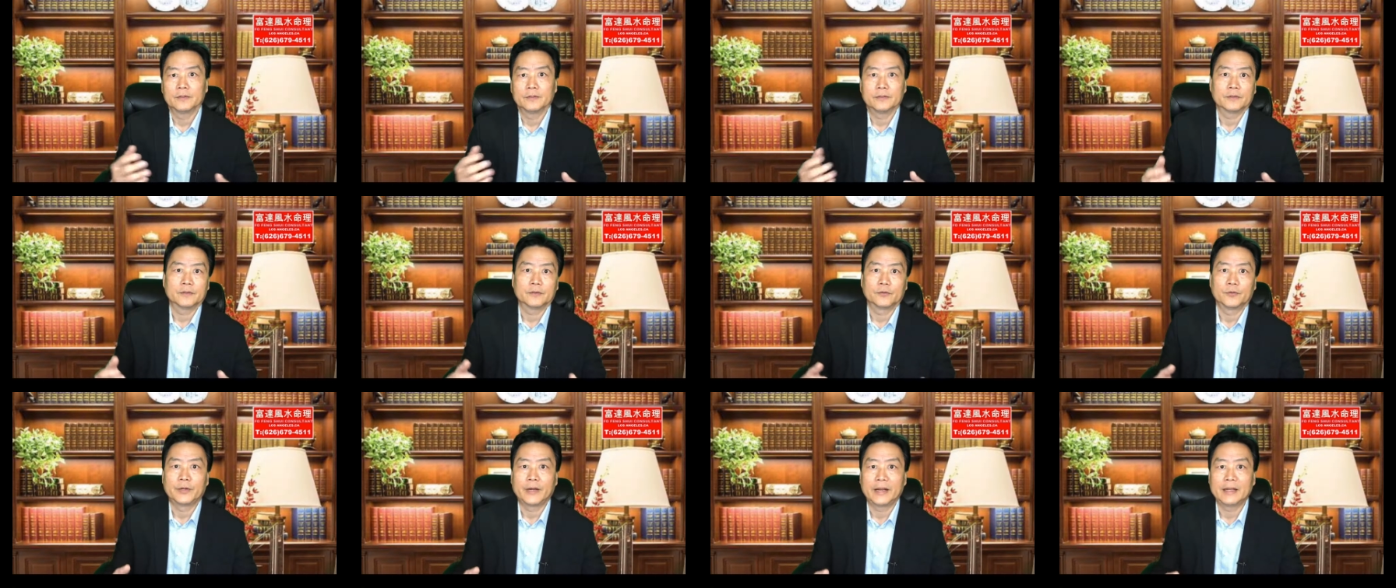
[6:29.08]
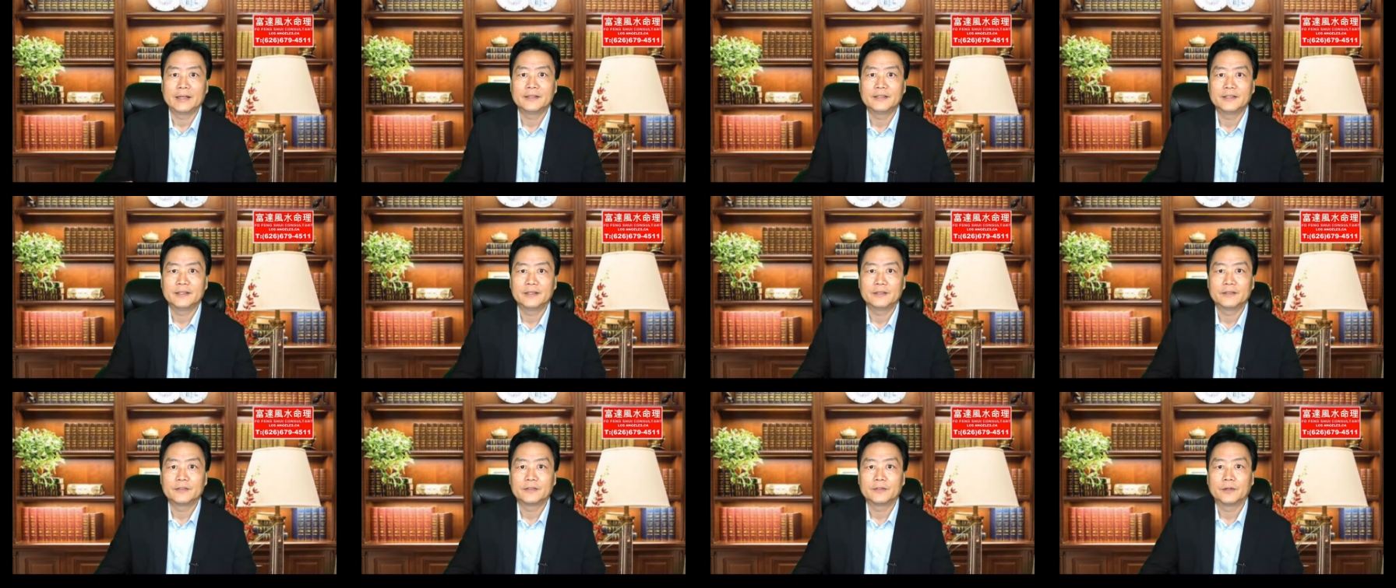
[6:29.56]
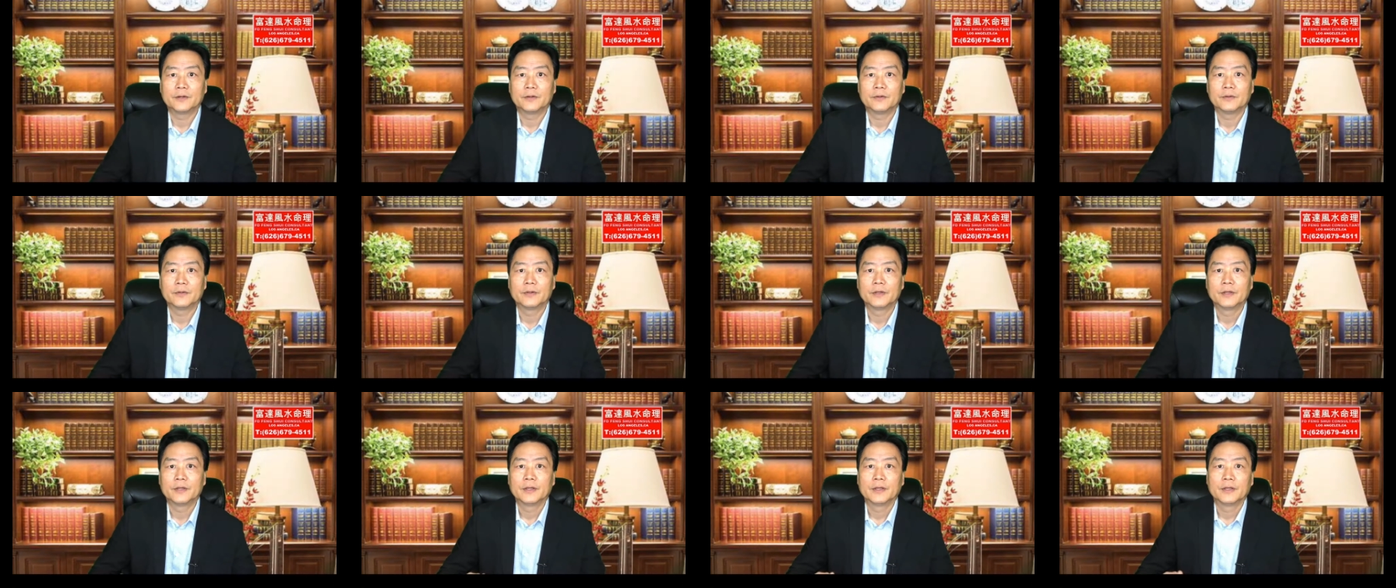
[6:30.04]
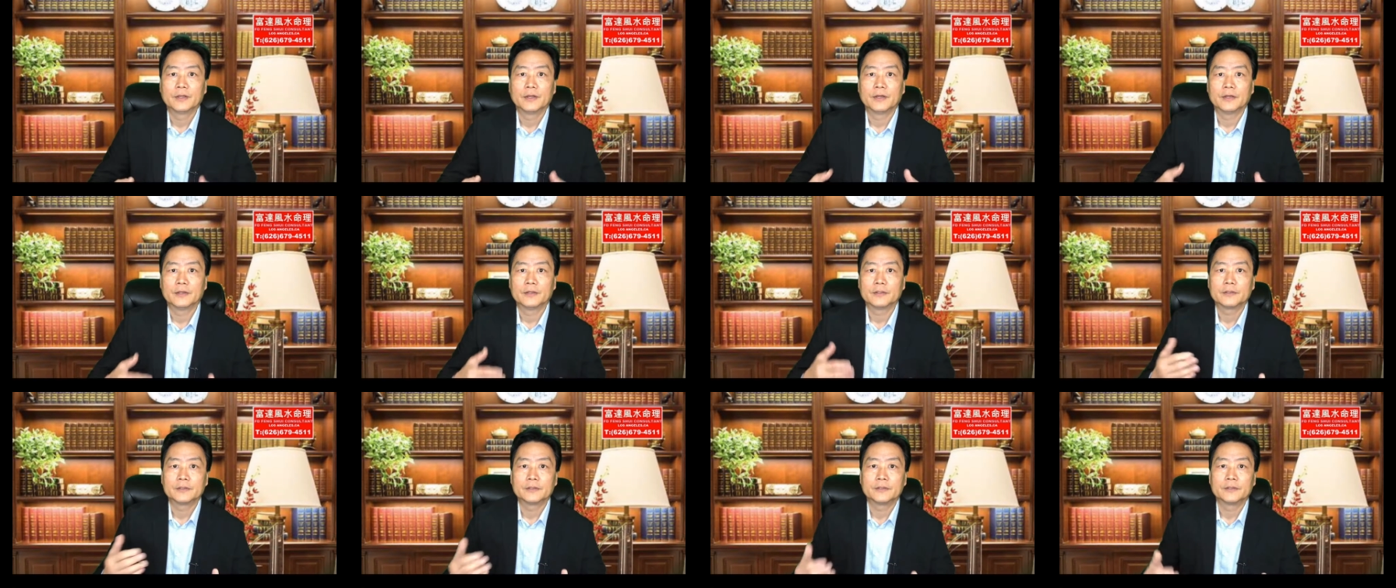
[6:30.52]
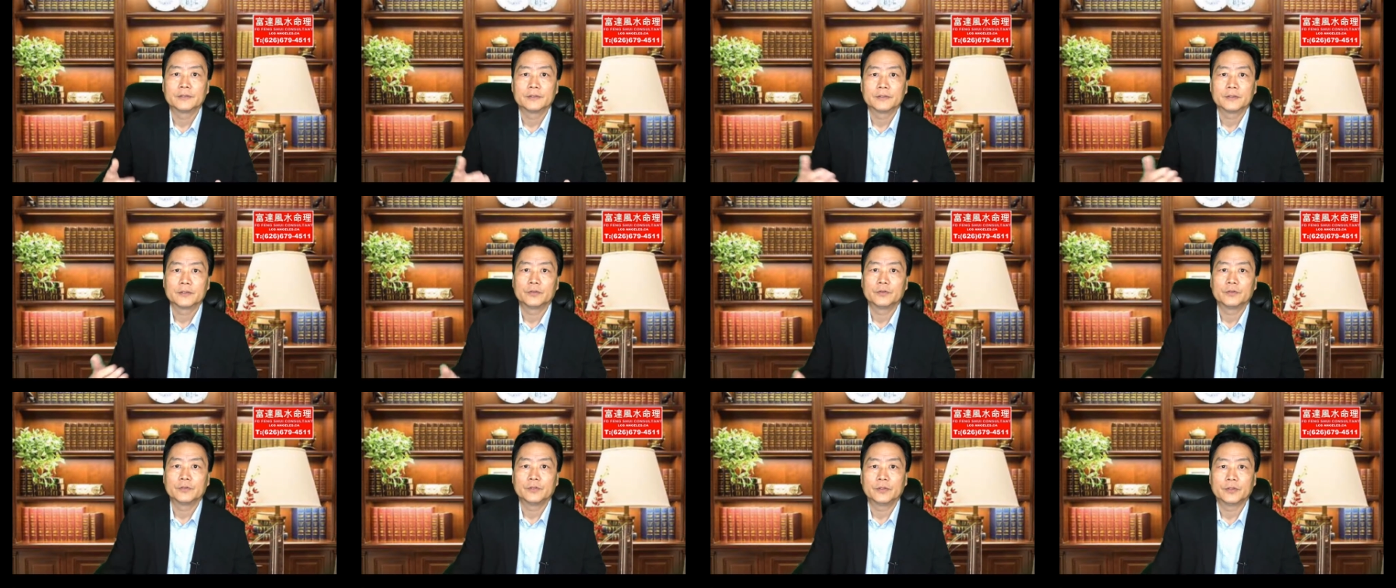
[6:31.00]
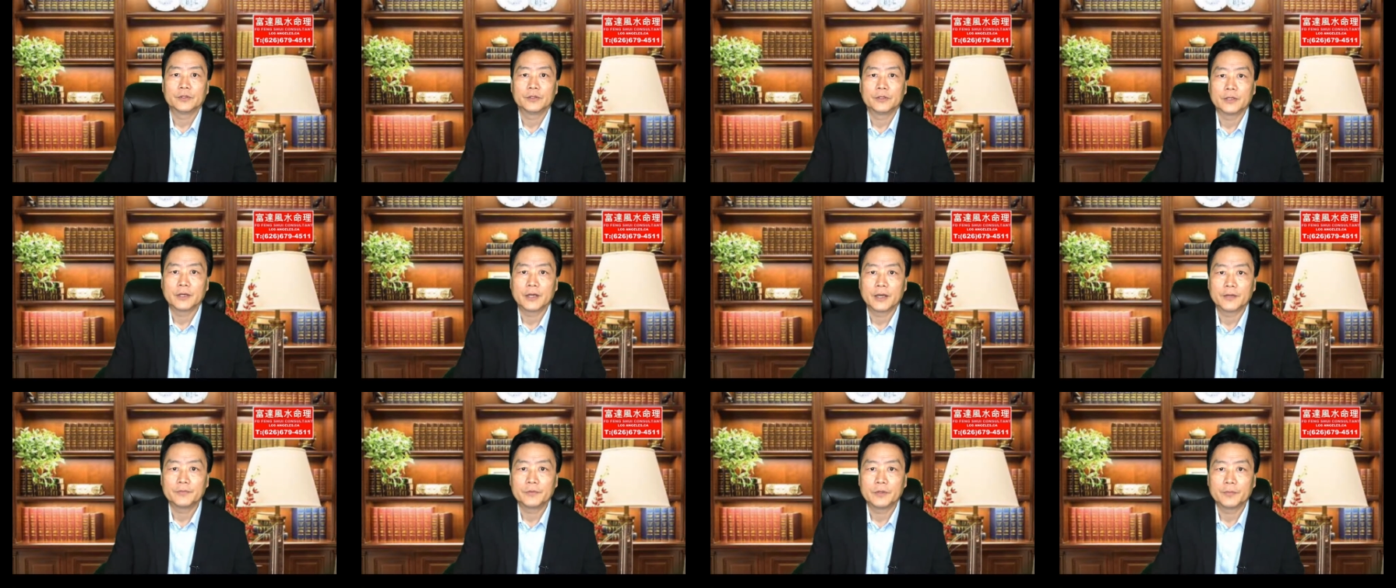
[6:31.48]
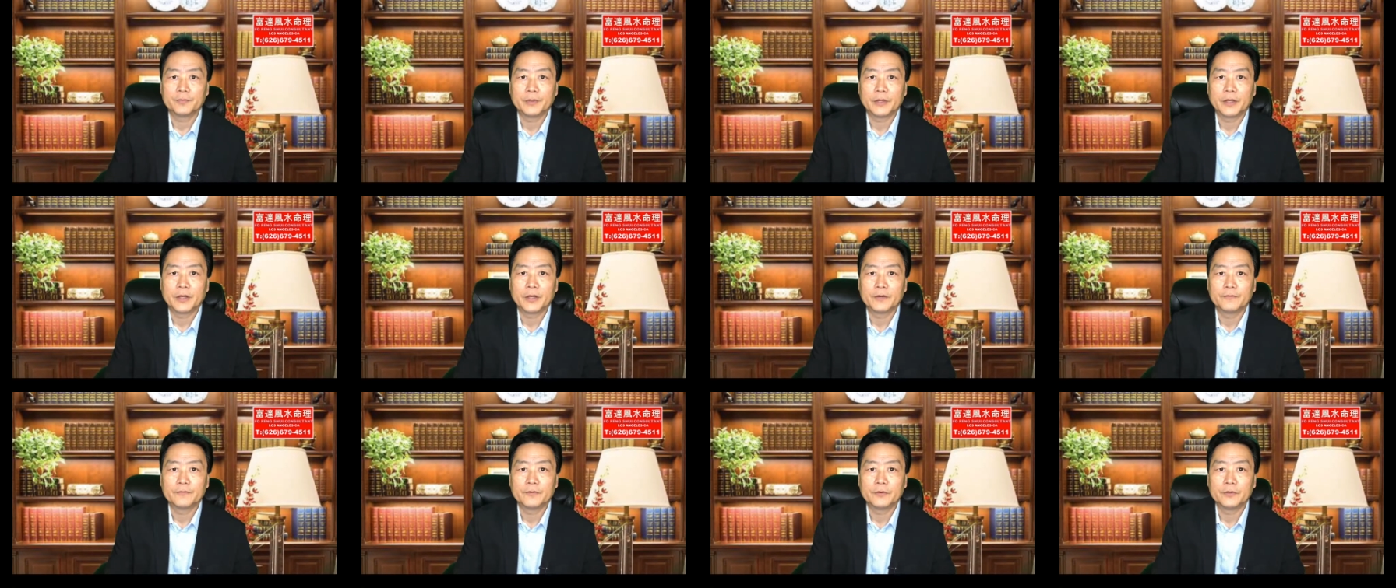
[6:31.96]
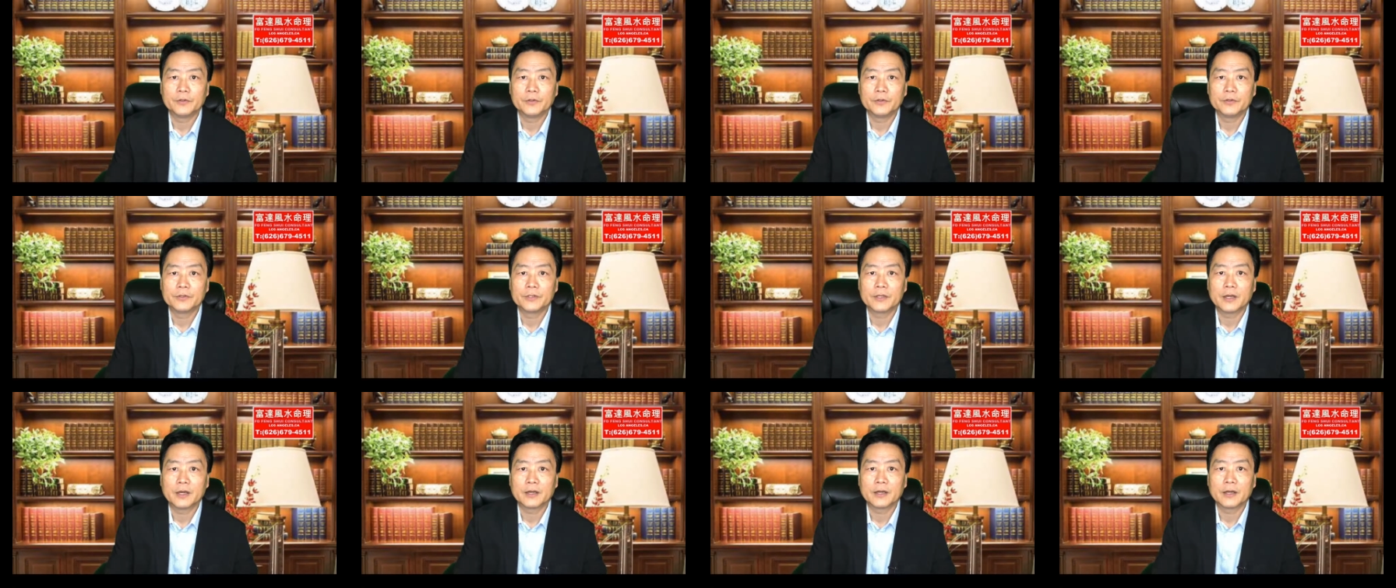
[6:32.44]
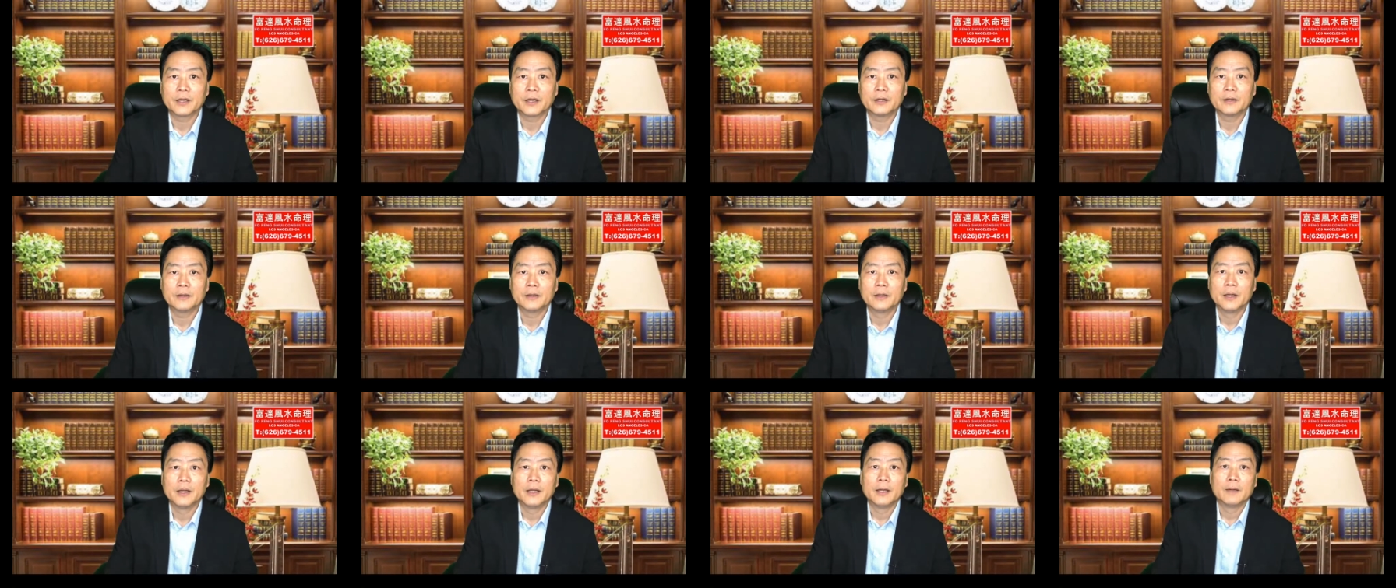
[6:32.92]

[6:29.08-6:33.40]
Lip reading: crazy. So you have to be careful, use that color,